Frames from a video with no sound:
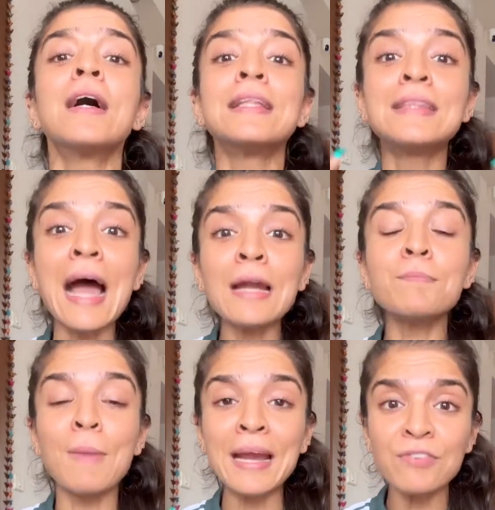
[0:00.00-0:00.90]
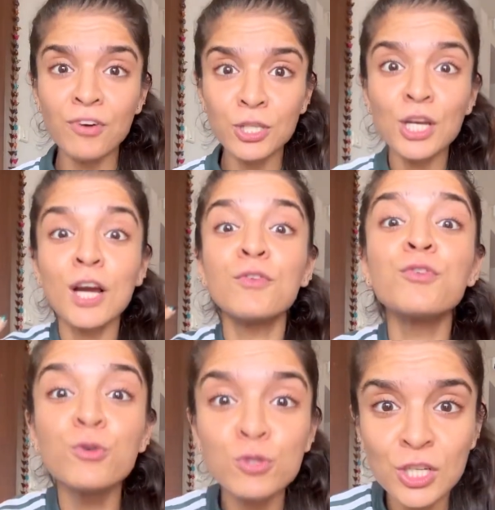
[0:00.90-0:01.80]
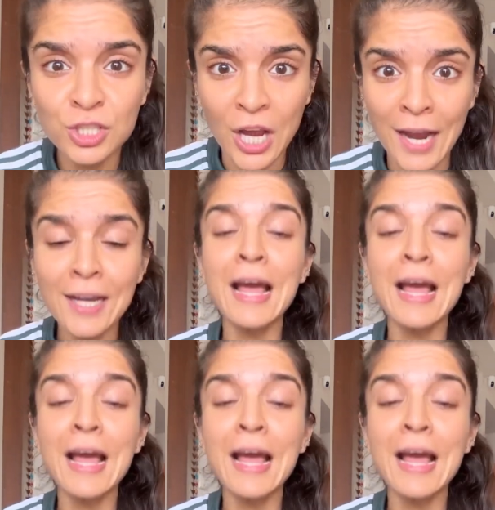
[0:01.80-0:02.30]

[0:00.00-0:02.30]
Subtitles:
that might further confuse the child